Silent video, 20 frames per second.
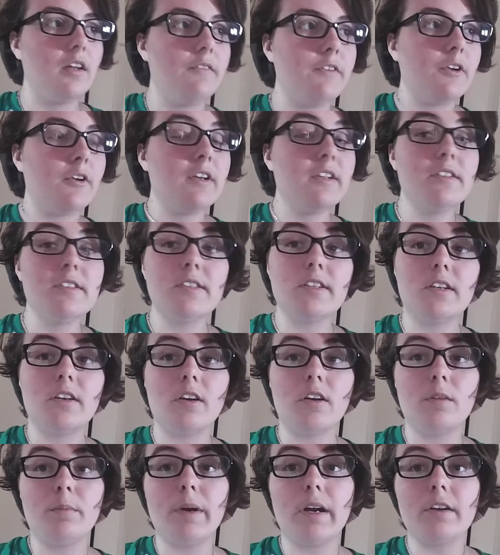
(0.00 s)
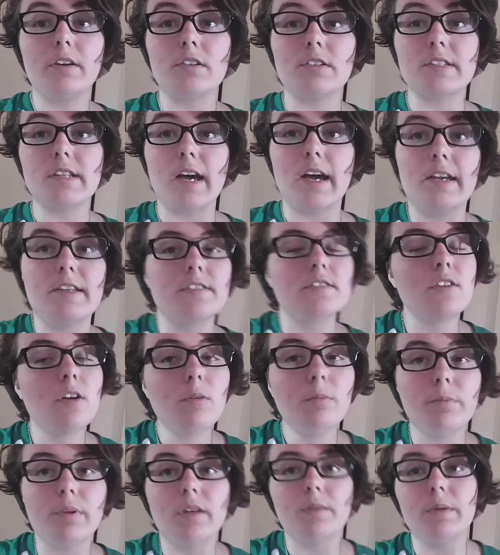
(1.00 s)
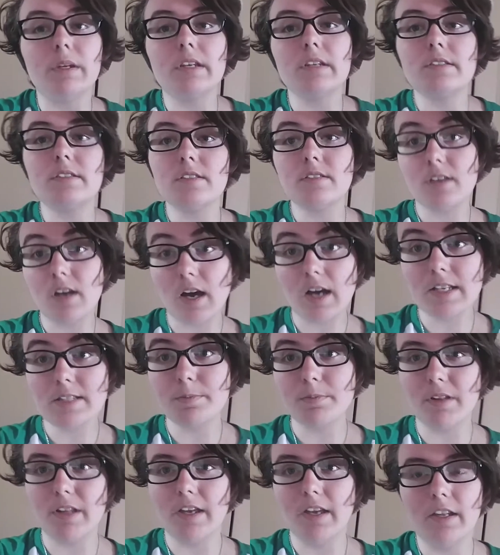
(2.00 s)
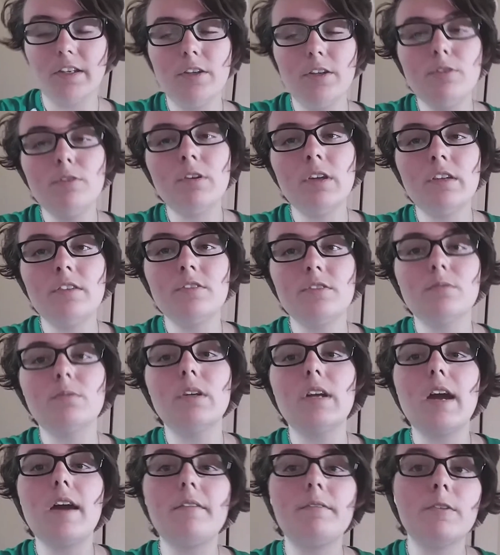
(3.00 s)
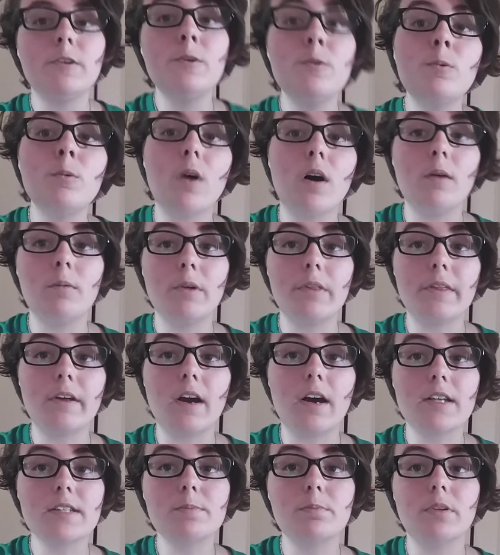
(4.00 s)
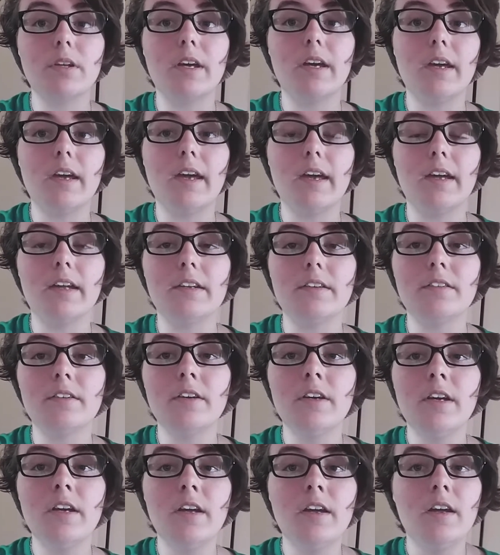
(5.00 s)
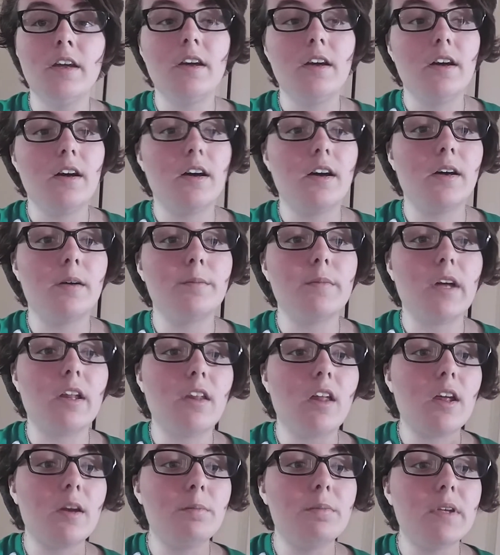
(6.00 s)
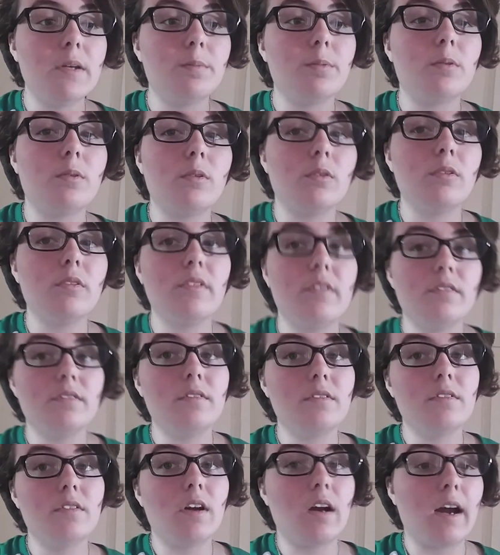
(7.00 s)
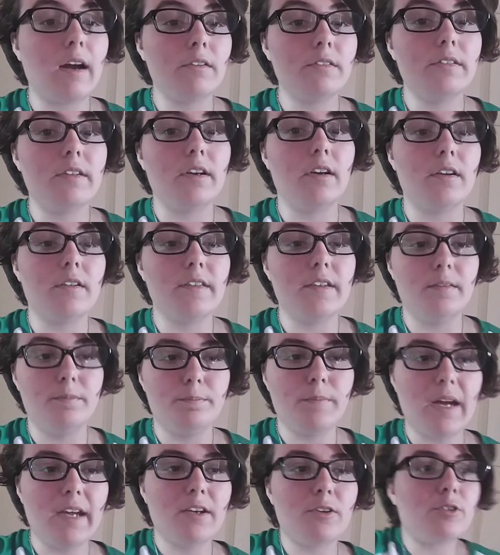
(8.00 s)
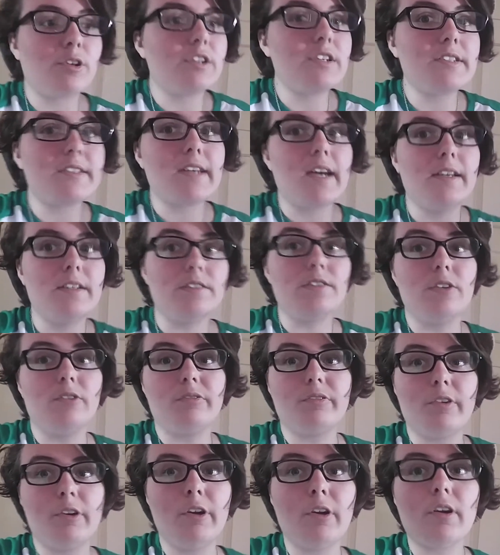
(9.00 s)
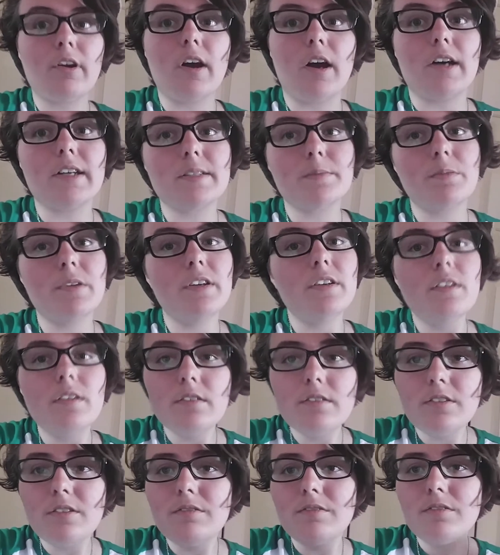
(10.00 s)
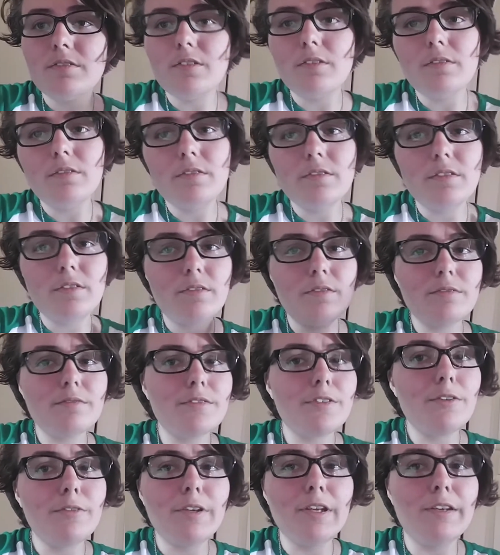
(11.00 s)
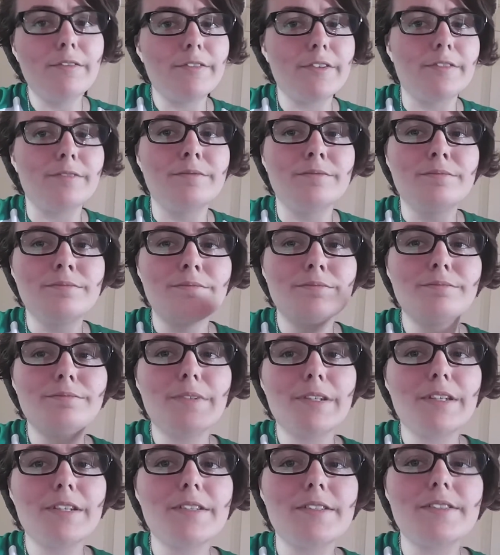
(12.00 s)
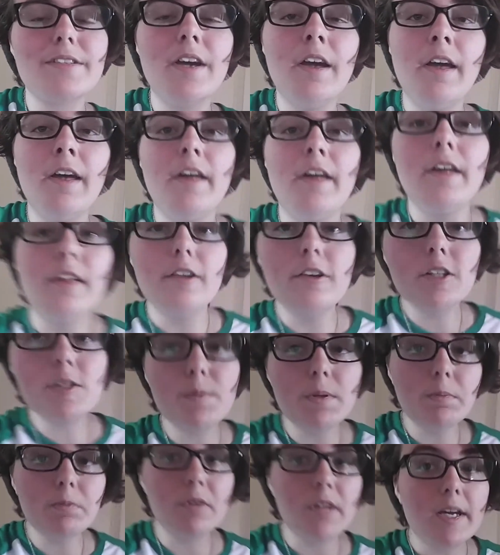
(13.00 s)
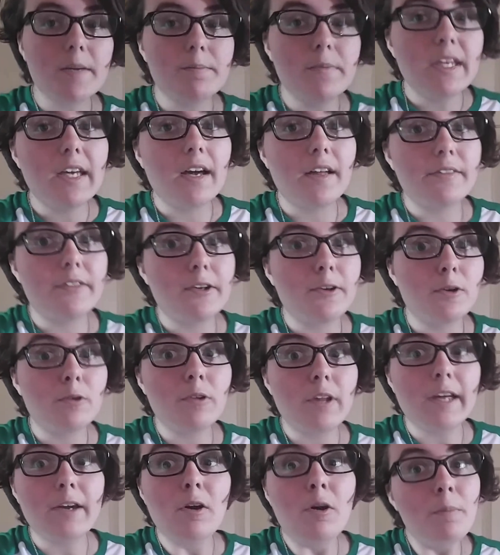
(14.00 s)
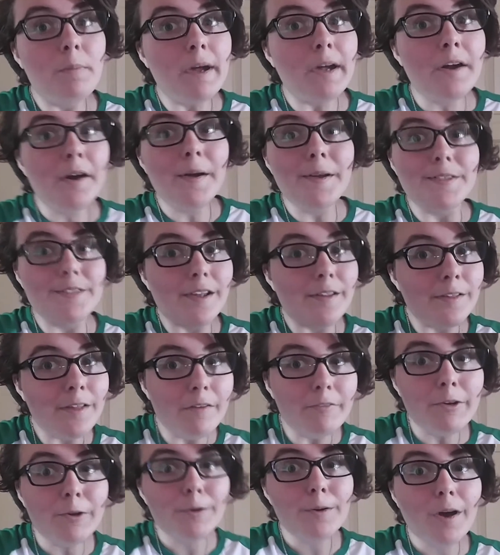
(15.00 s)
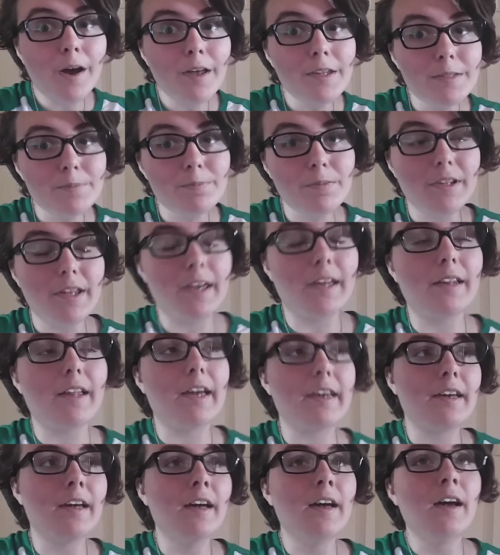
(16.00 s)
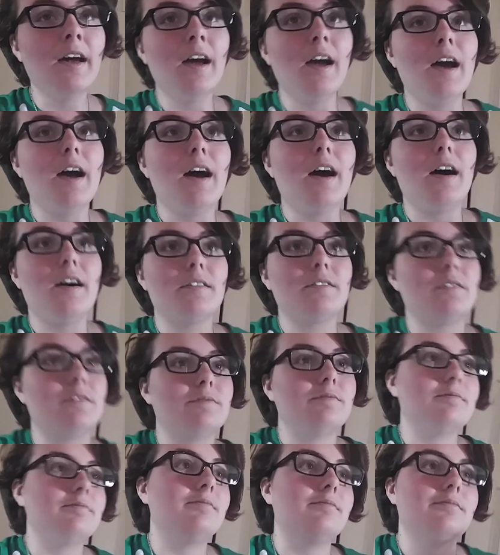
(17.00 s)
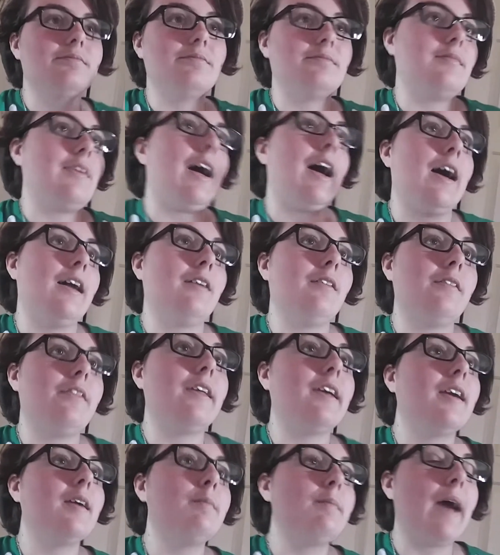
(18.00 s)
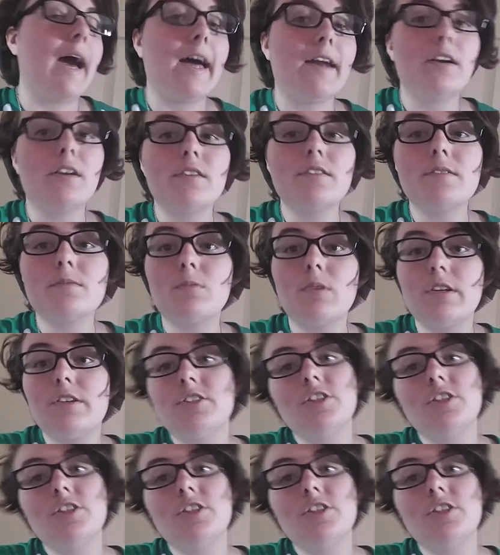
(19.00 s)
insecure about your size, don't be, because it's cosplay and you can do whatever you want with cosplay. And a lot of people are out there that might criticize you for your cosplay. Don't even, because there's people like me out there who are like, oh my gosh, I love your cosplay. Like, I don't think it matters what